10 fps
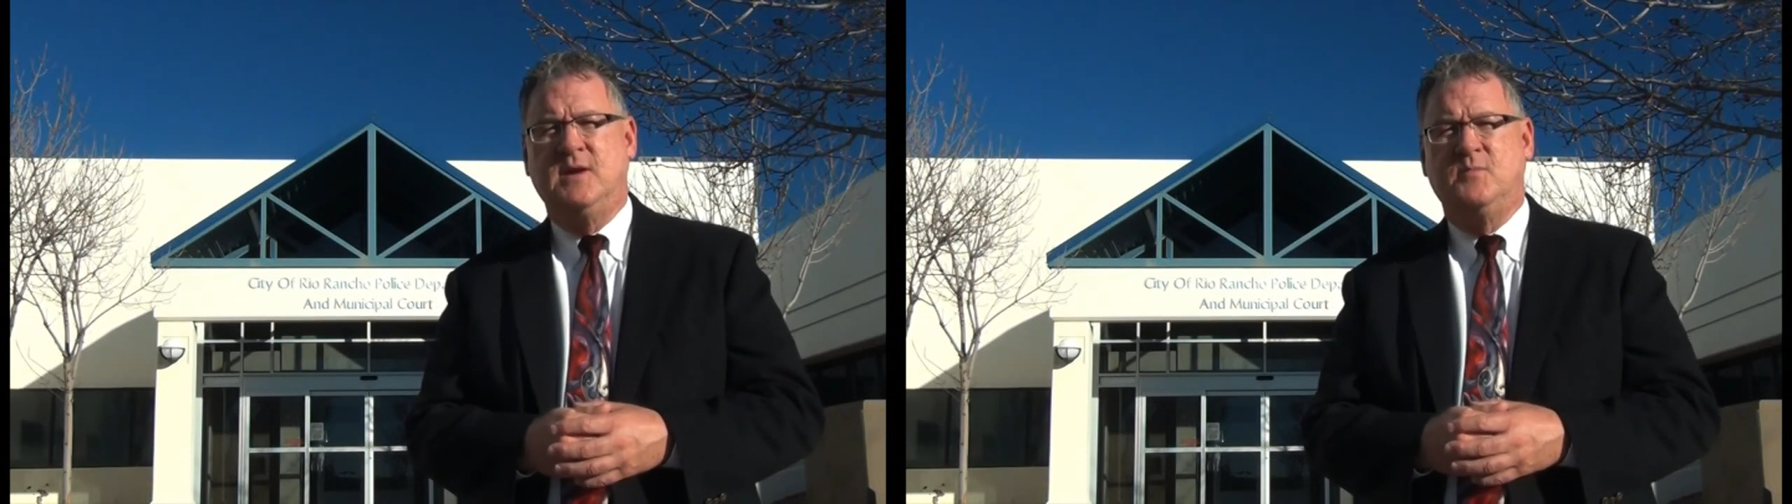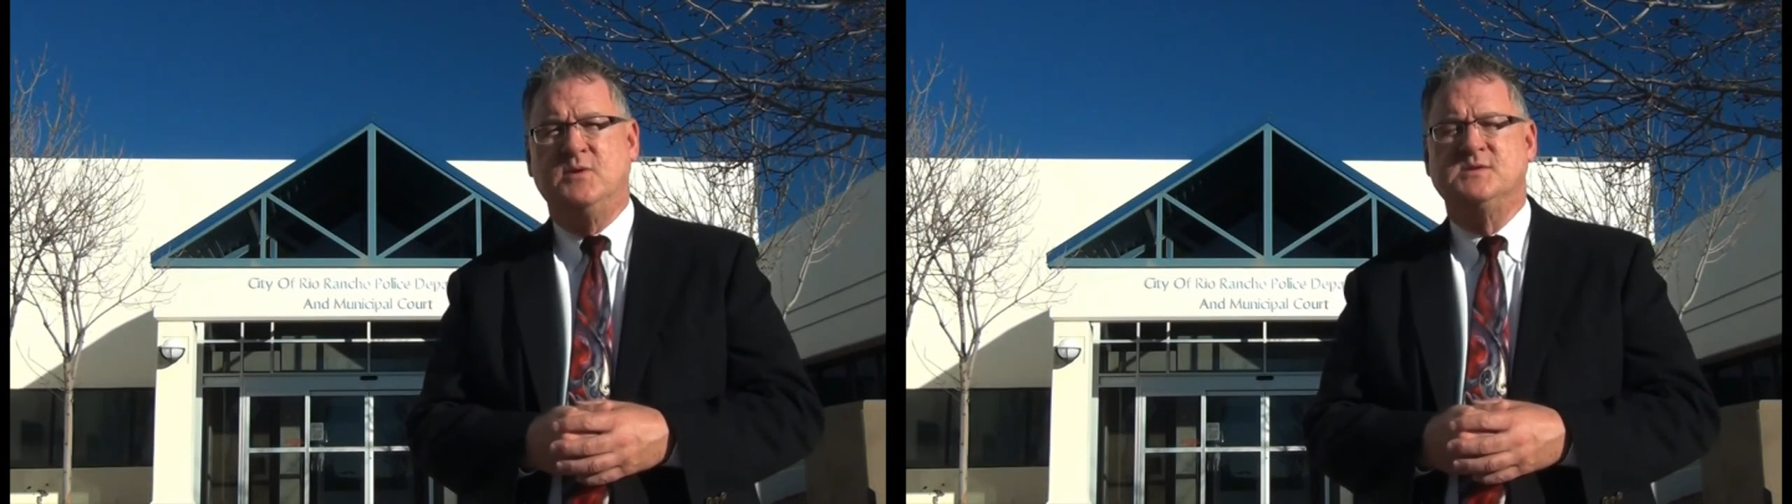
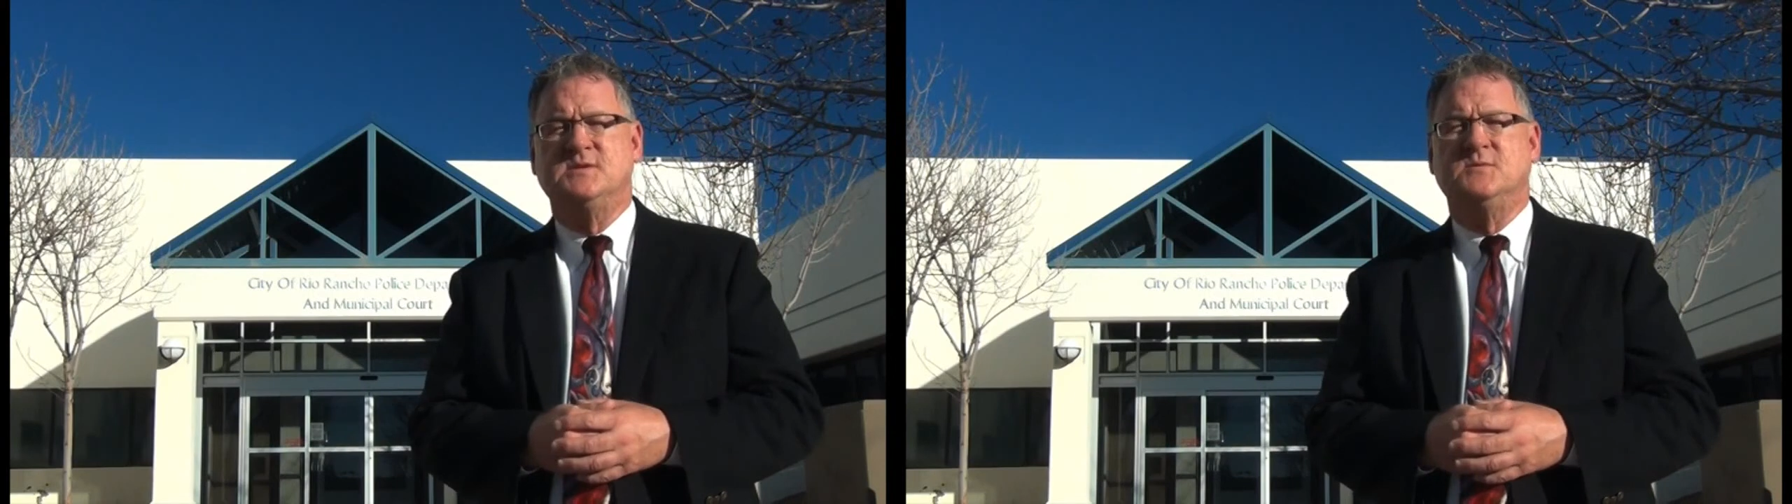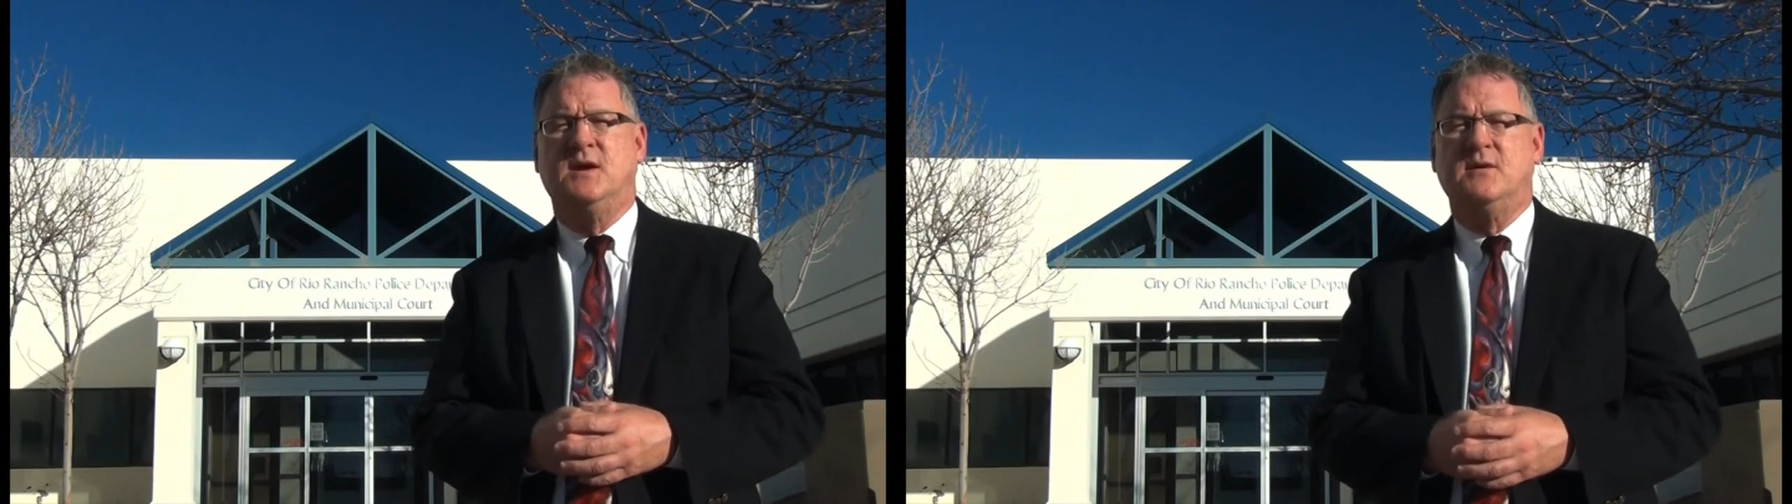that
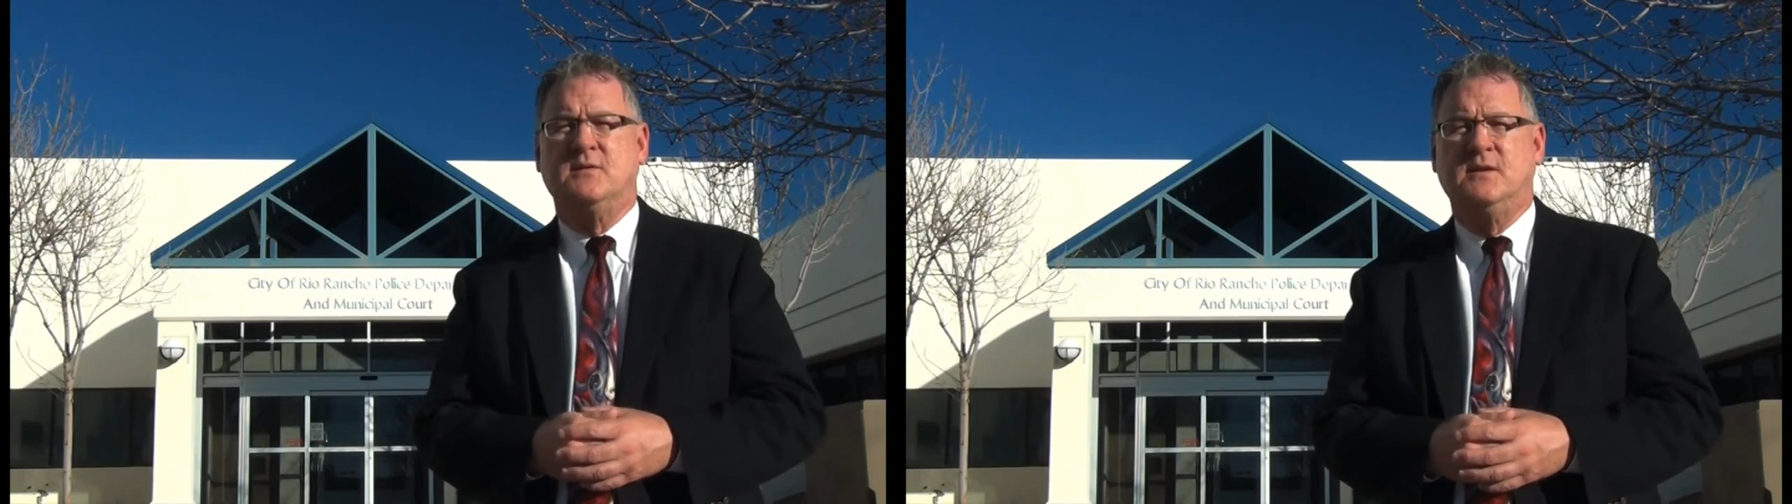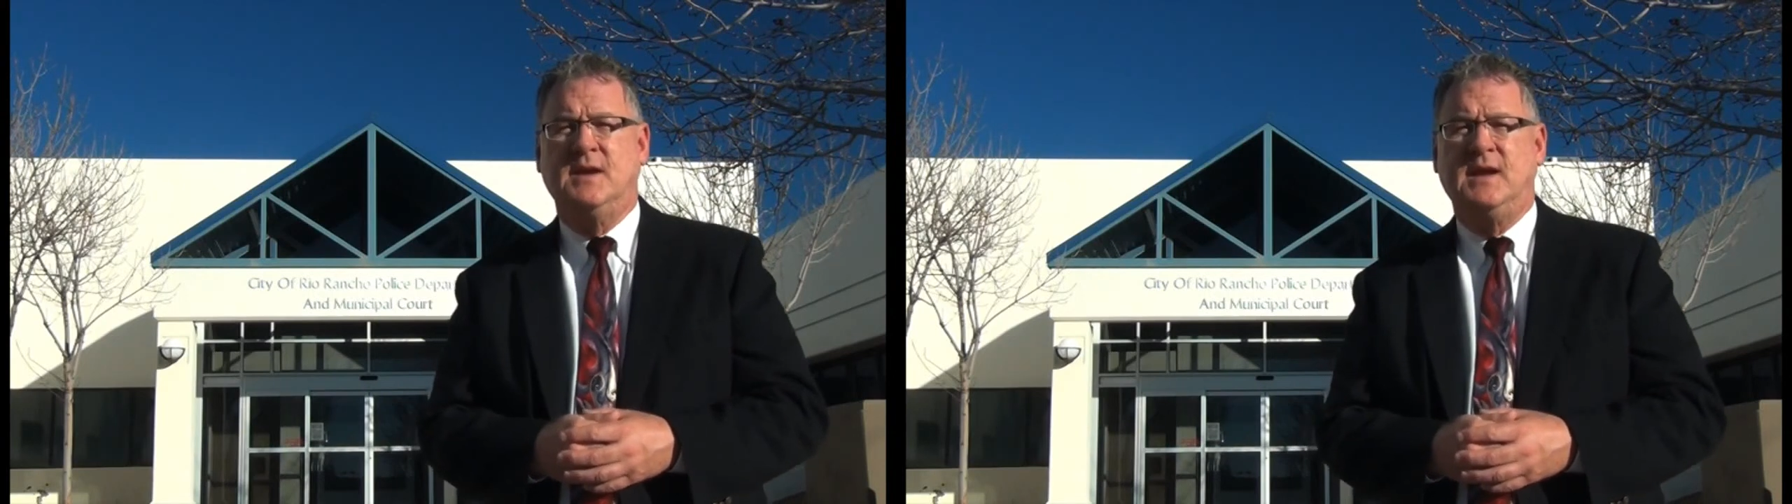person's
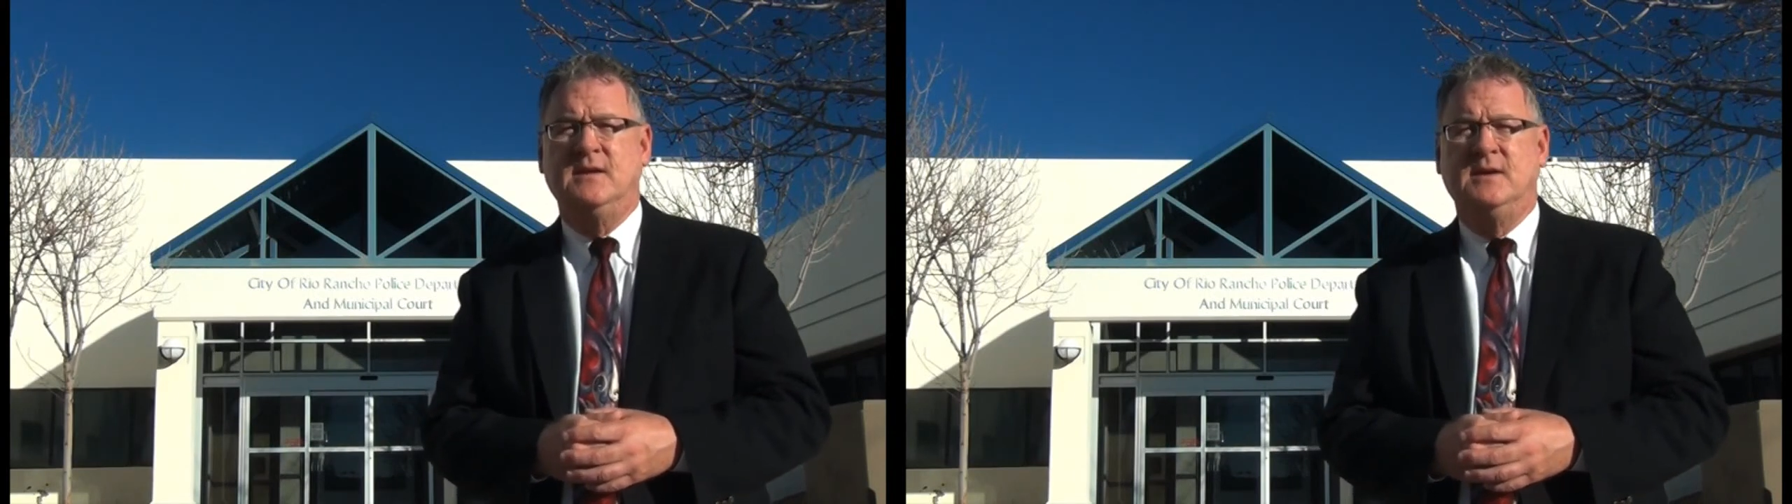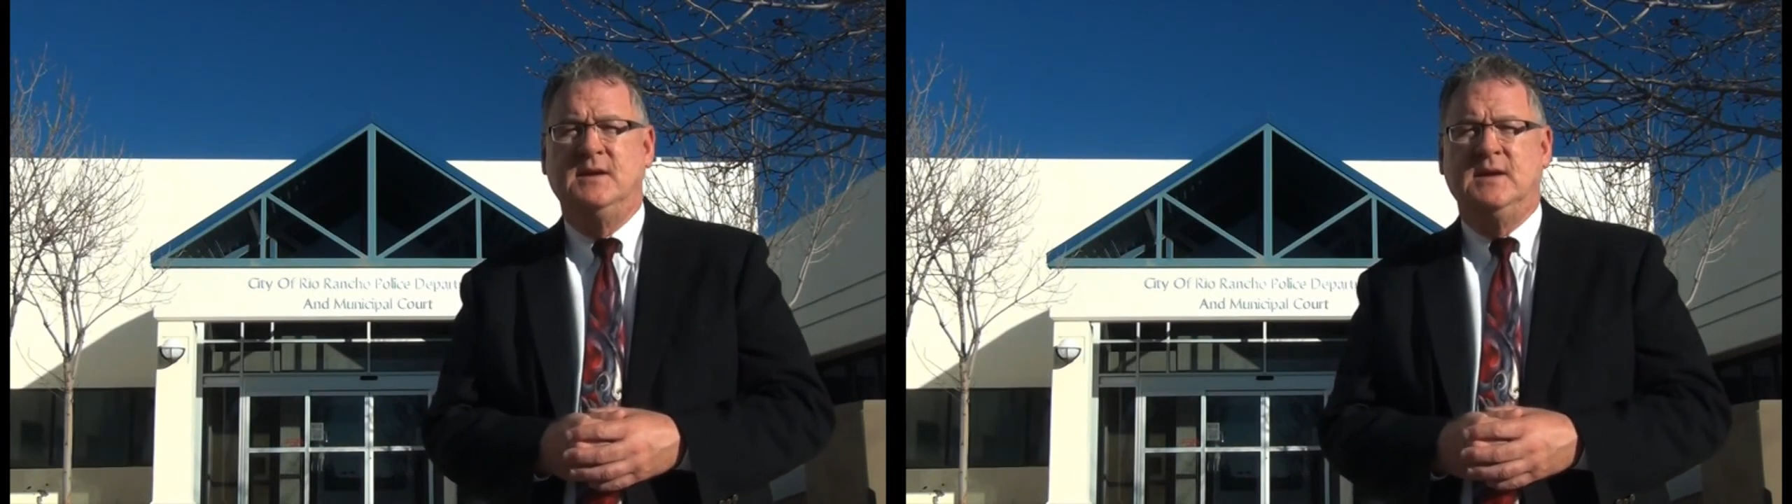record clean.